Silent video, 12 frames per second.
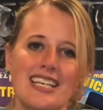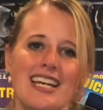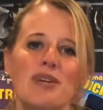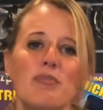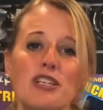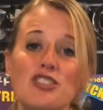
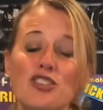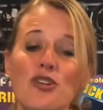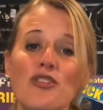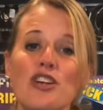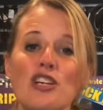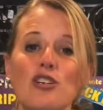Be sure
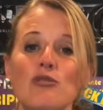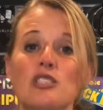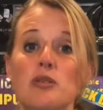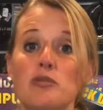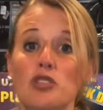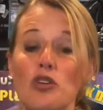that you
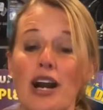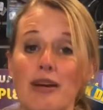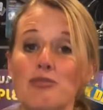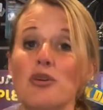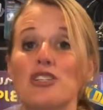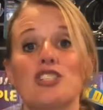subscribe to
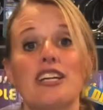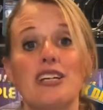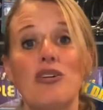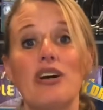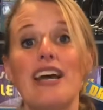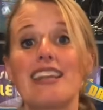our channel
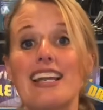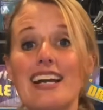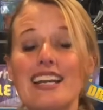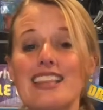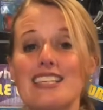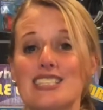and
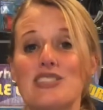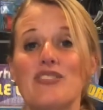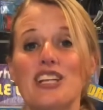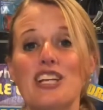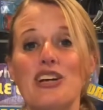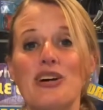like this
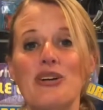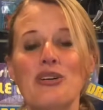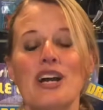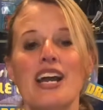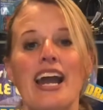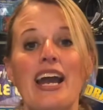video,
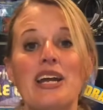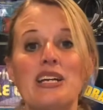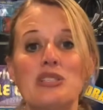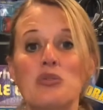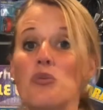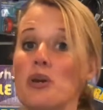
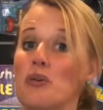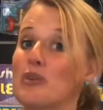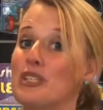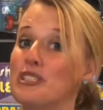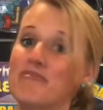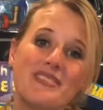and we
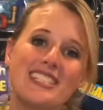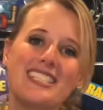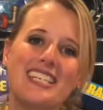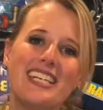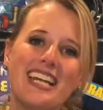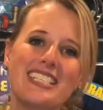will see you
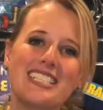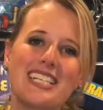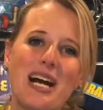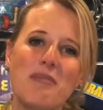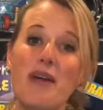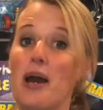next
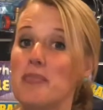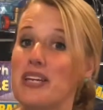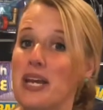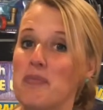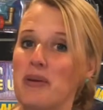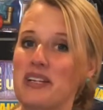time. Happy
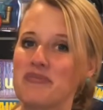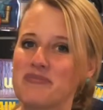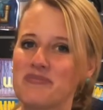camping.